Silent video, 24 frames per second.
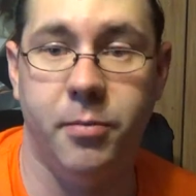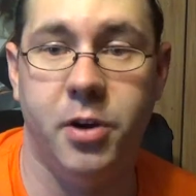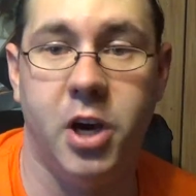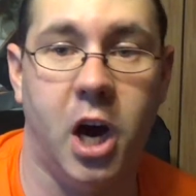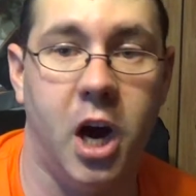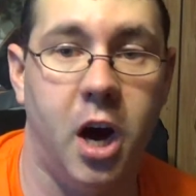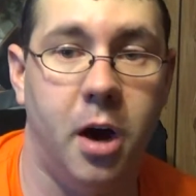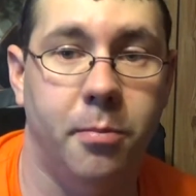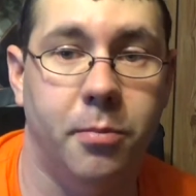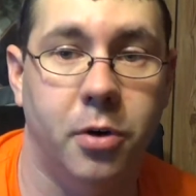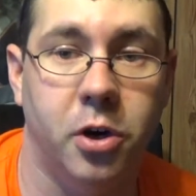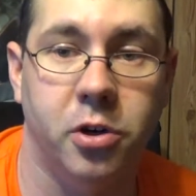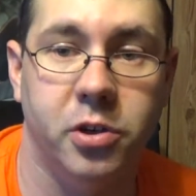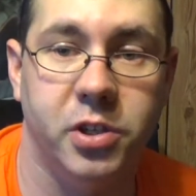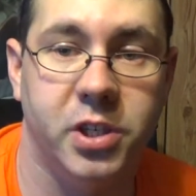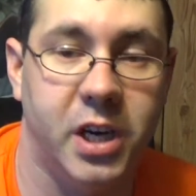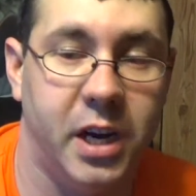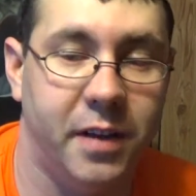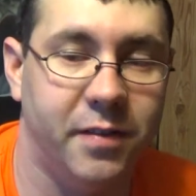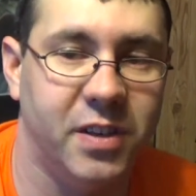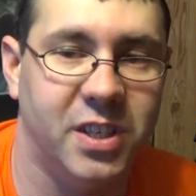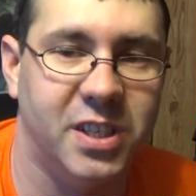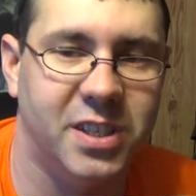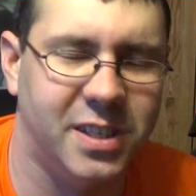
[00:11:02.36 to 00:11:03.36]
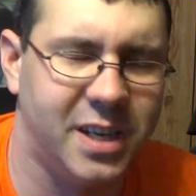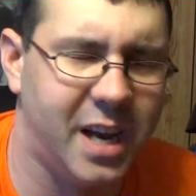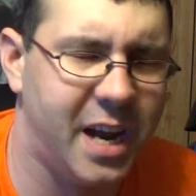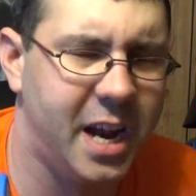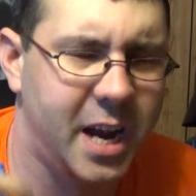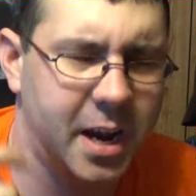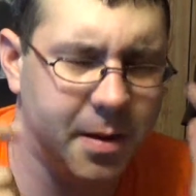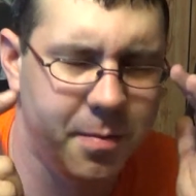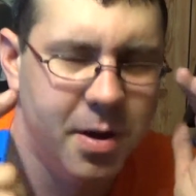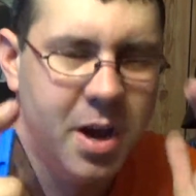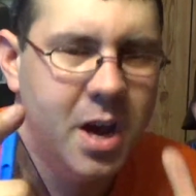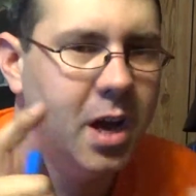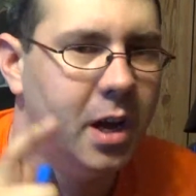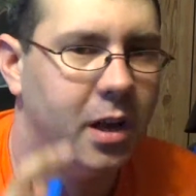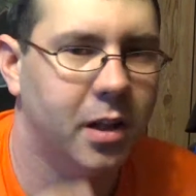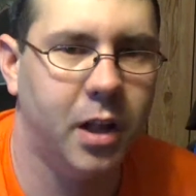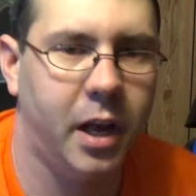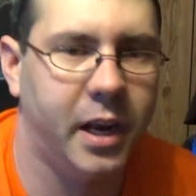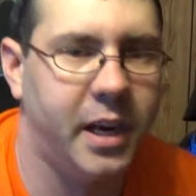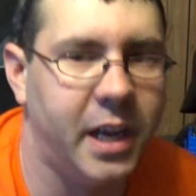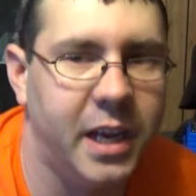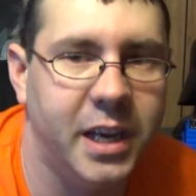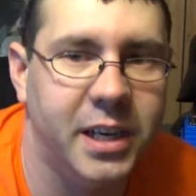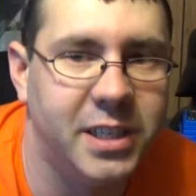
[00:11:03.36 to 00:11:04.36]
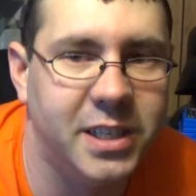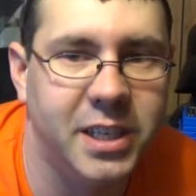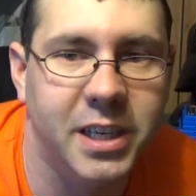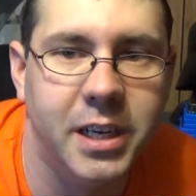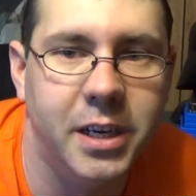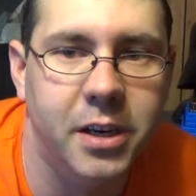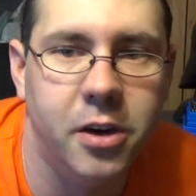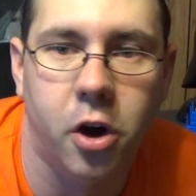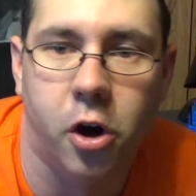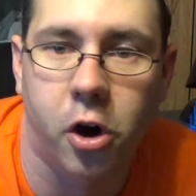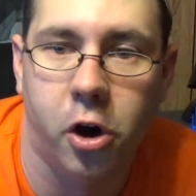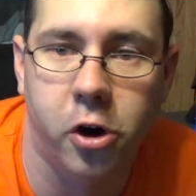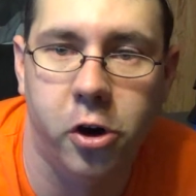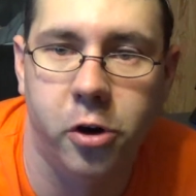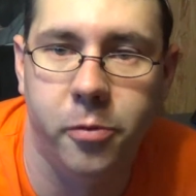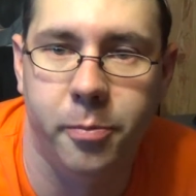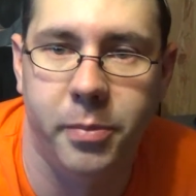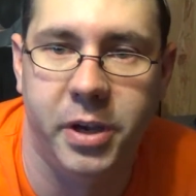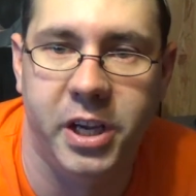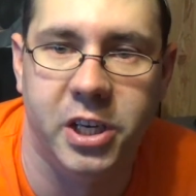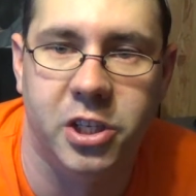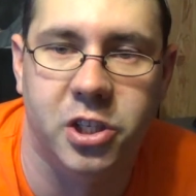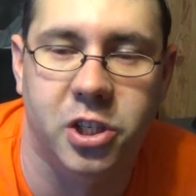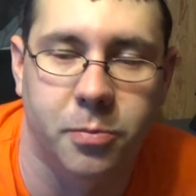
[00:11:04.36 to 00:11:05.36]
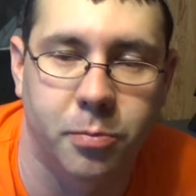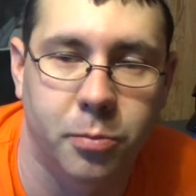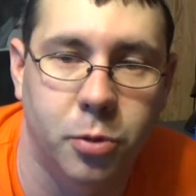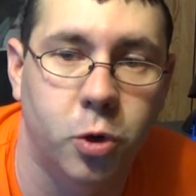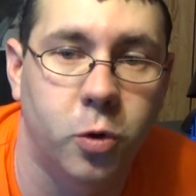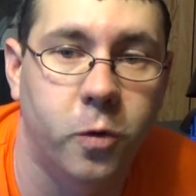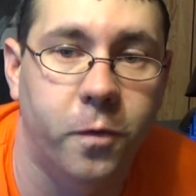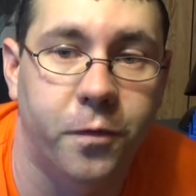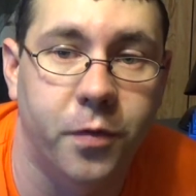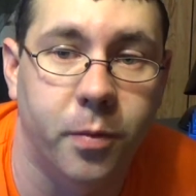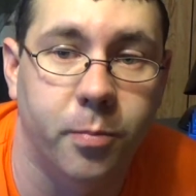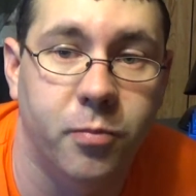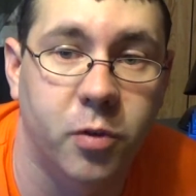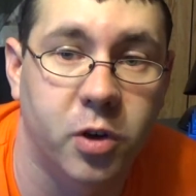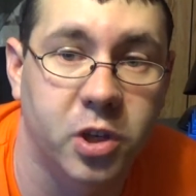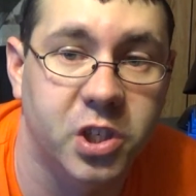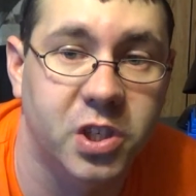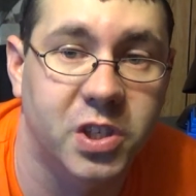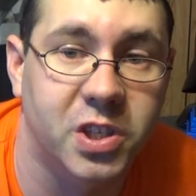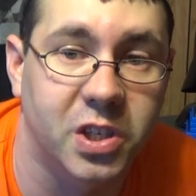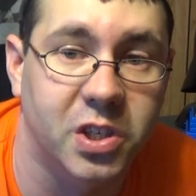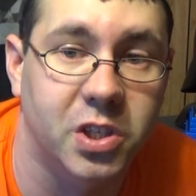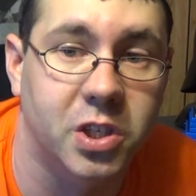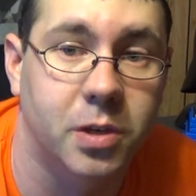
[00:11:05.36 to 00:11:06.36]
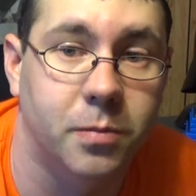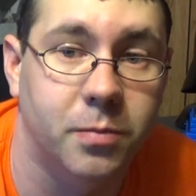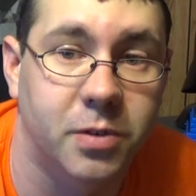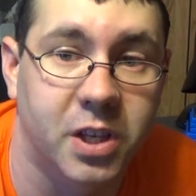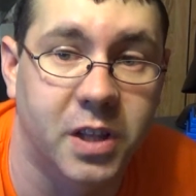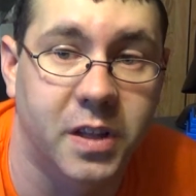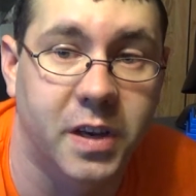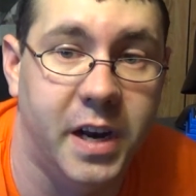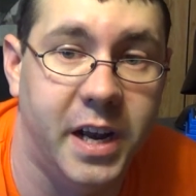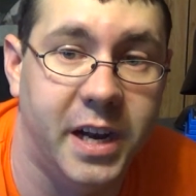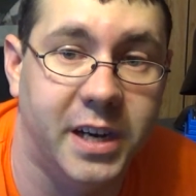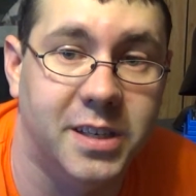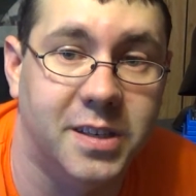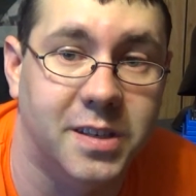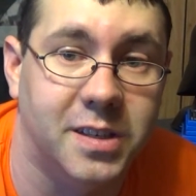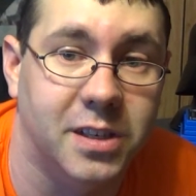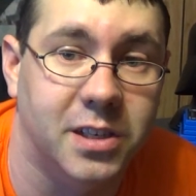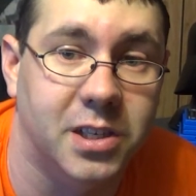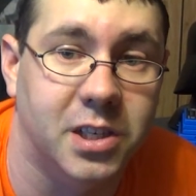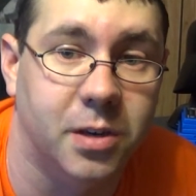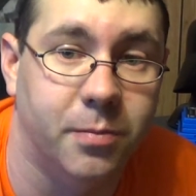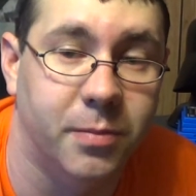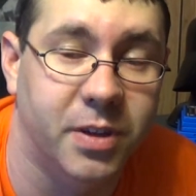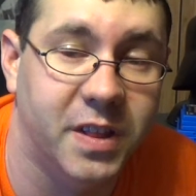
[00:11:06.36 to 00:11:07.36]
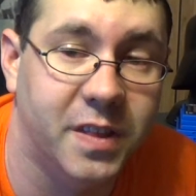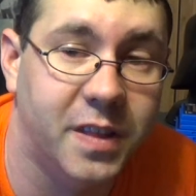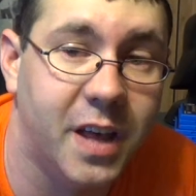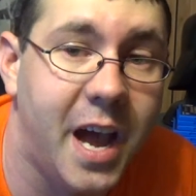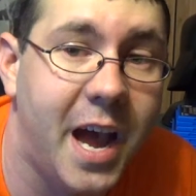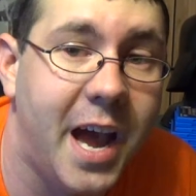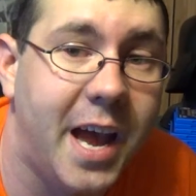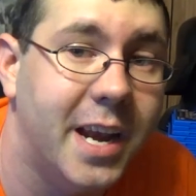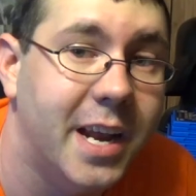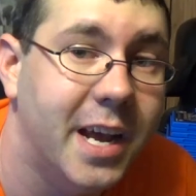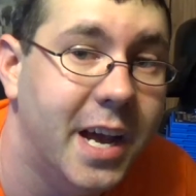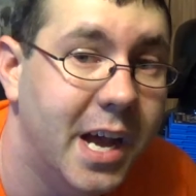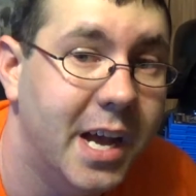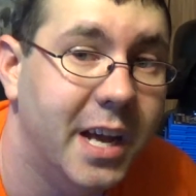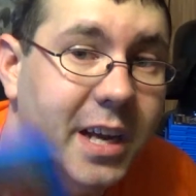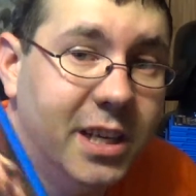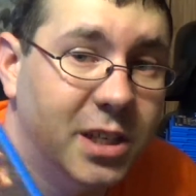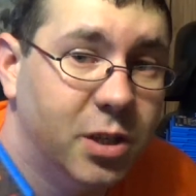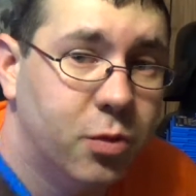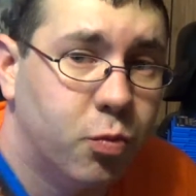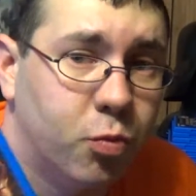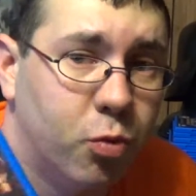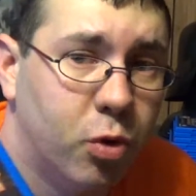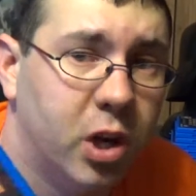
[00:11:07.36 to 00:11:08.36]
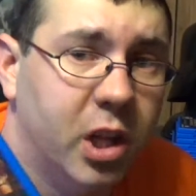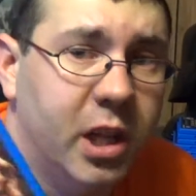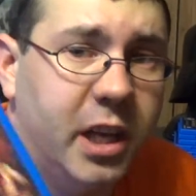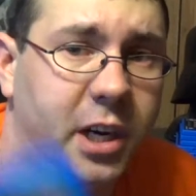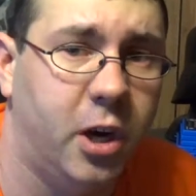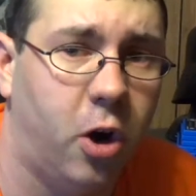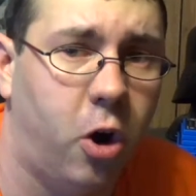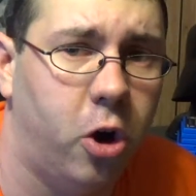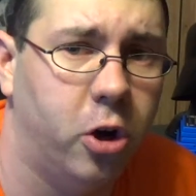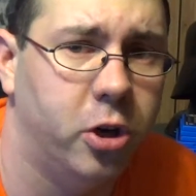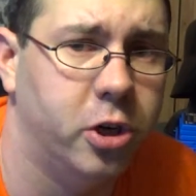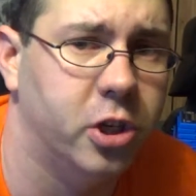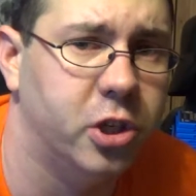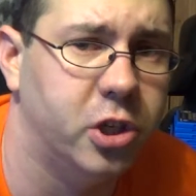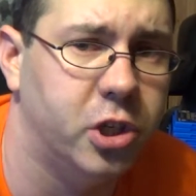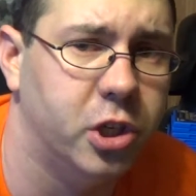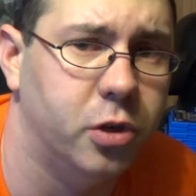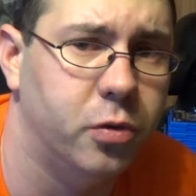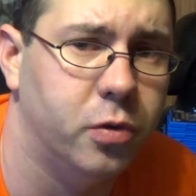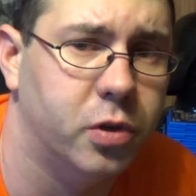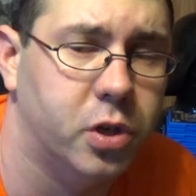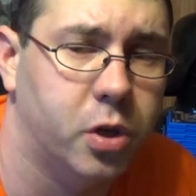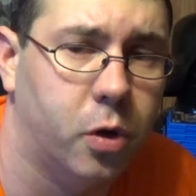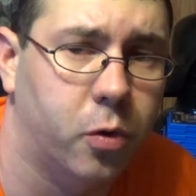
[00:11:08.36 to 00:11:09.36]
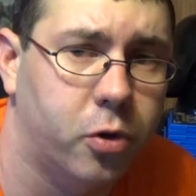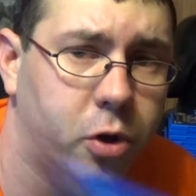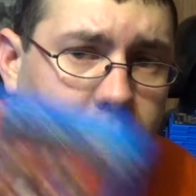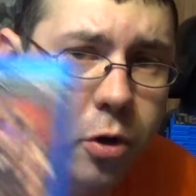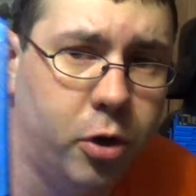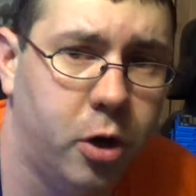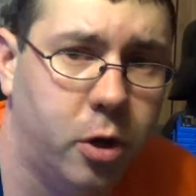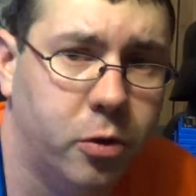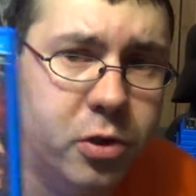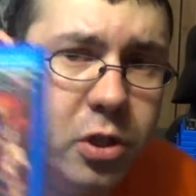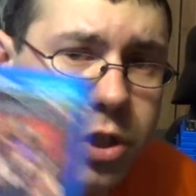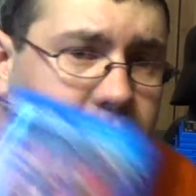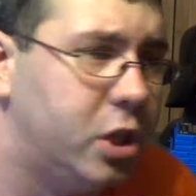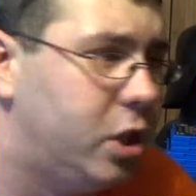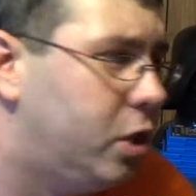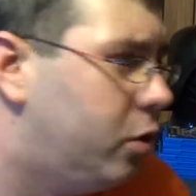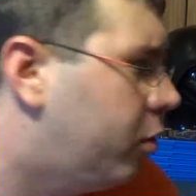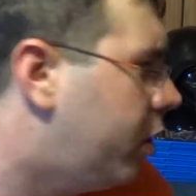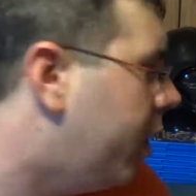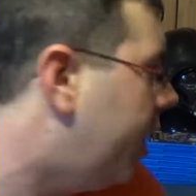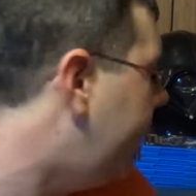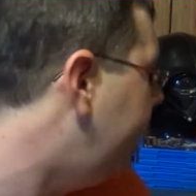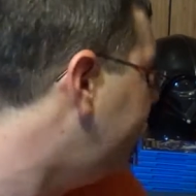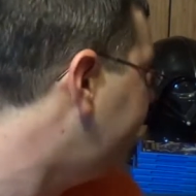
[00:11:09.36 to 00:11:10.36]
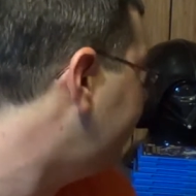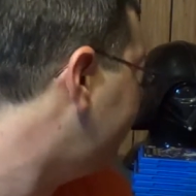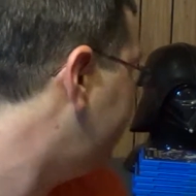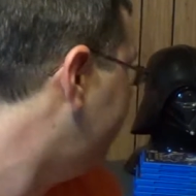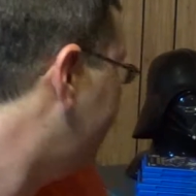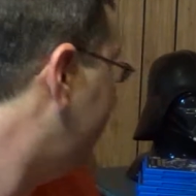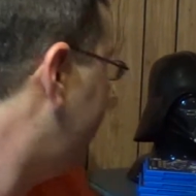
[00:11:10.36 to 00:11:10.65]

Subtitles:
combos and have the same, like, it didn't hurt me to move from this system to the next system, and that is really hard to do, so kudos to you guys.